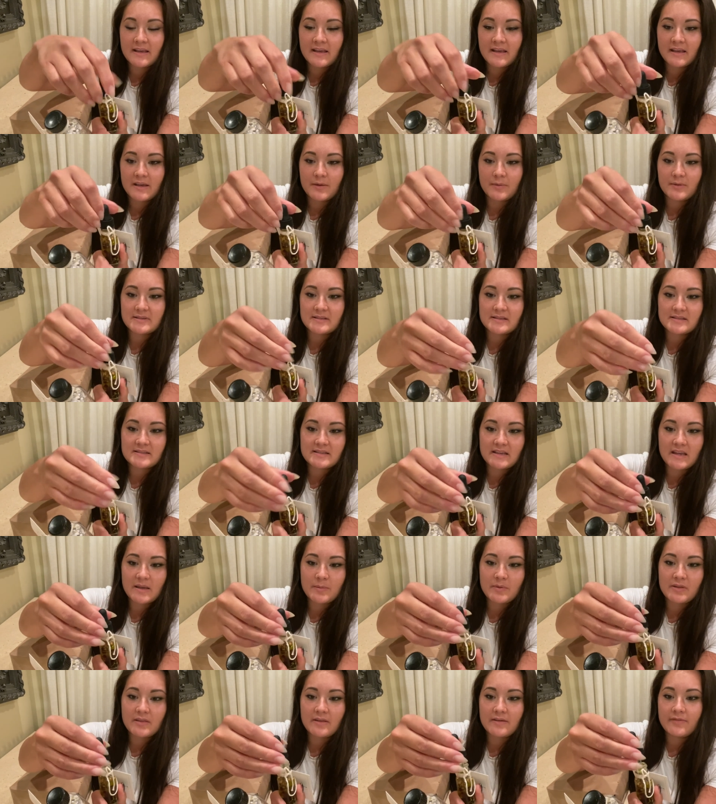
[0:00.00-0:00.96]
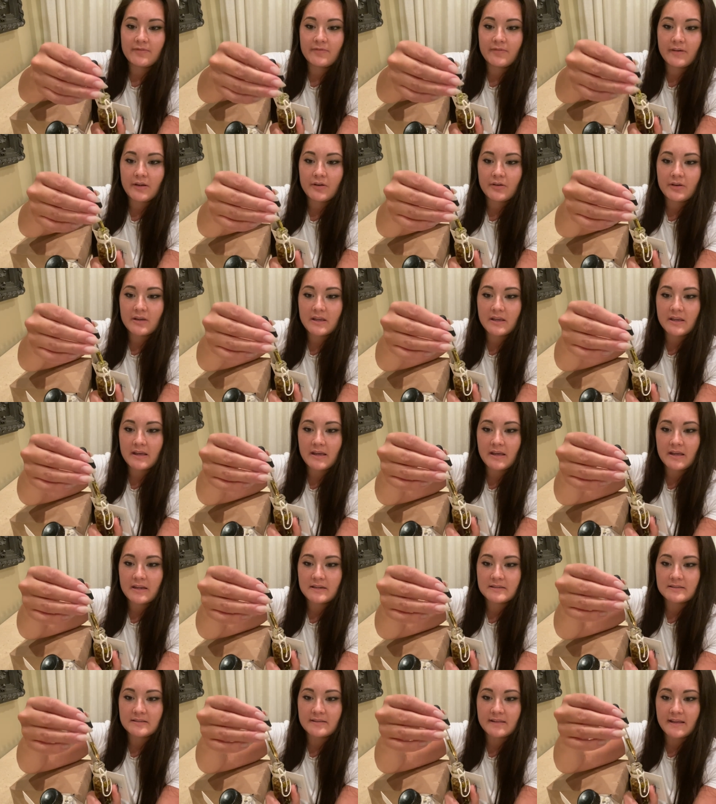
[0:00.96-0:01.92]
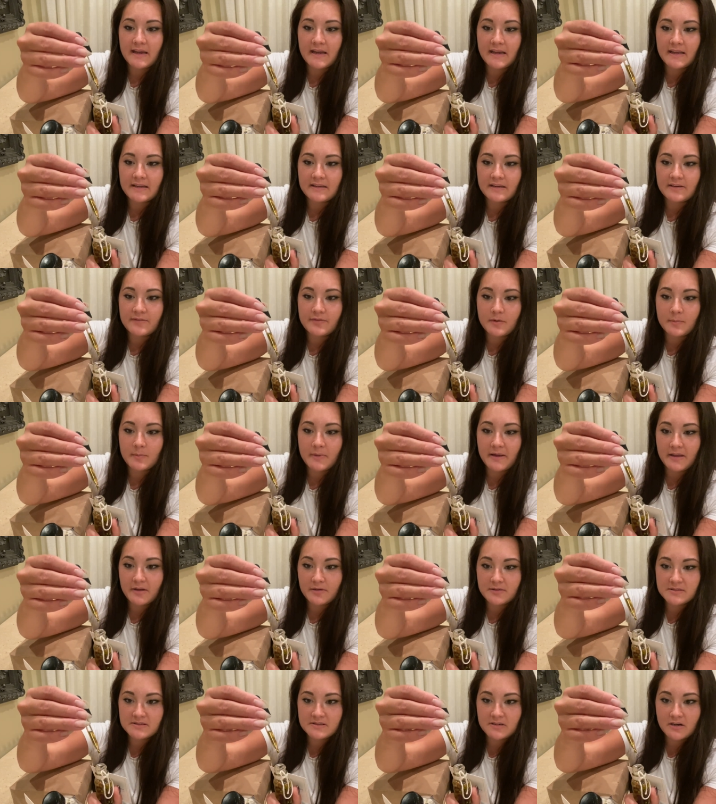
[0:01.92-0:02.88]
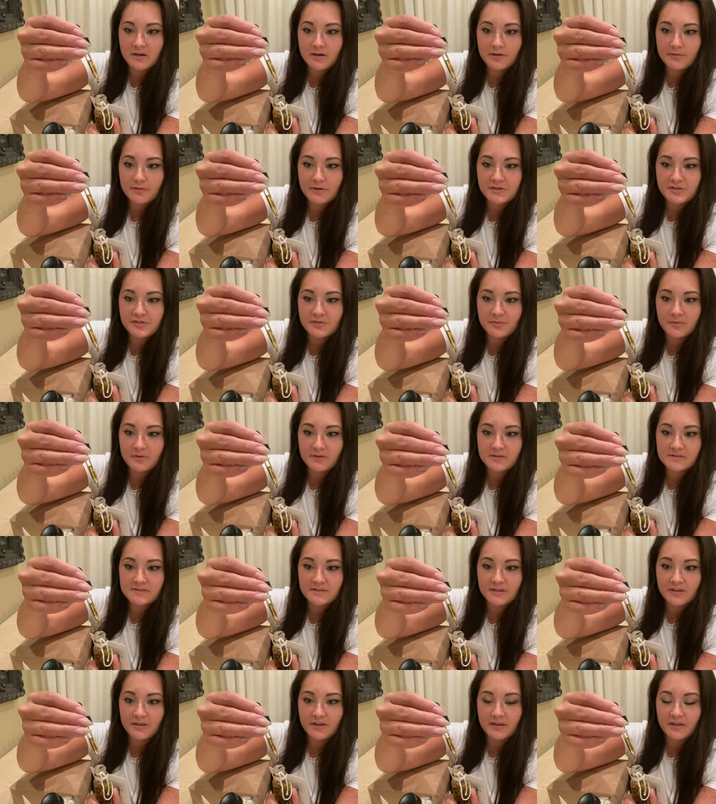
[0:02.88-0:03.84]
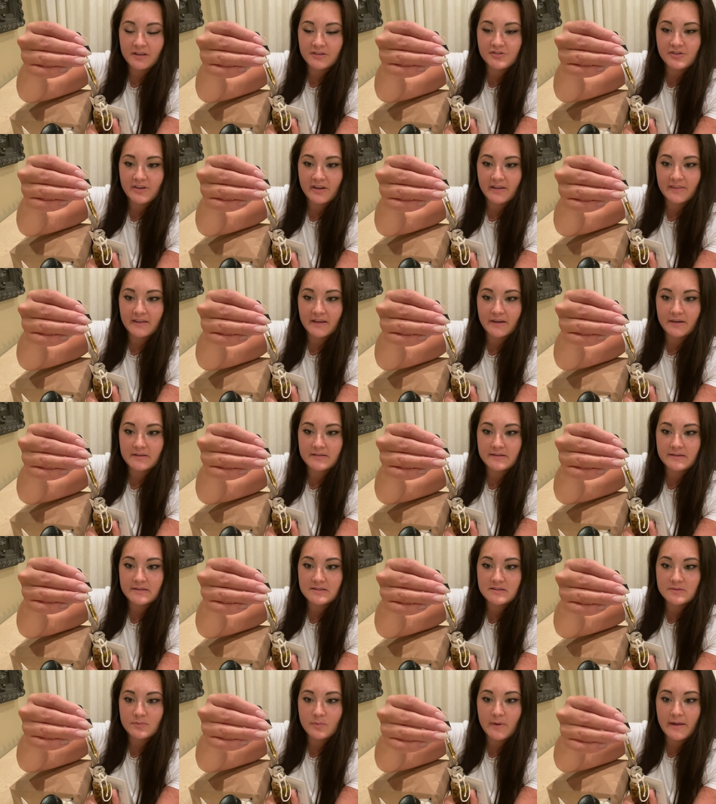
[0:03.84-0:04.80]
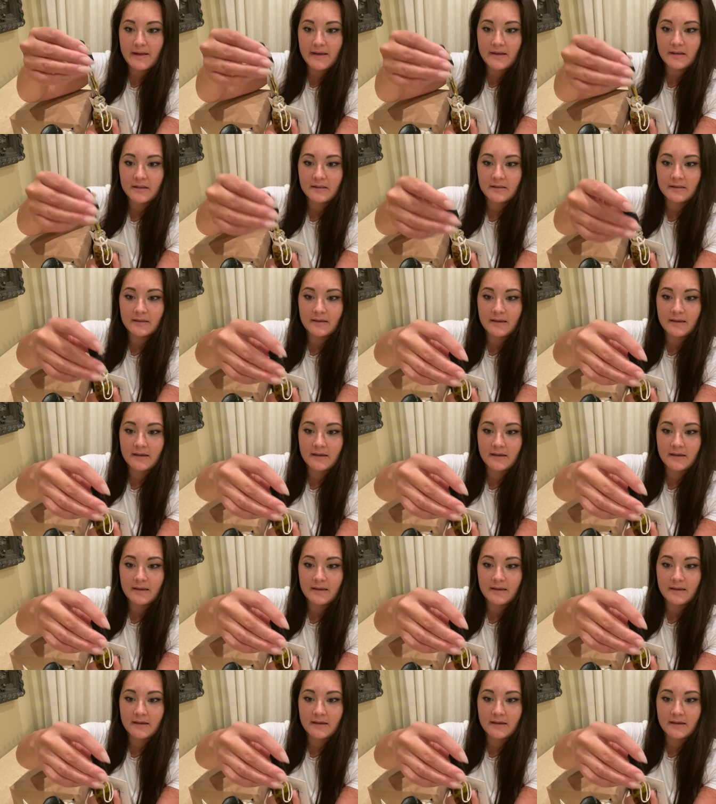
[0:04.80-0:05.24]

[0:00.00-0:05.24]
It was the same in the fairy kit that I did for my Ostara ritual, so you can check that out as well.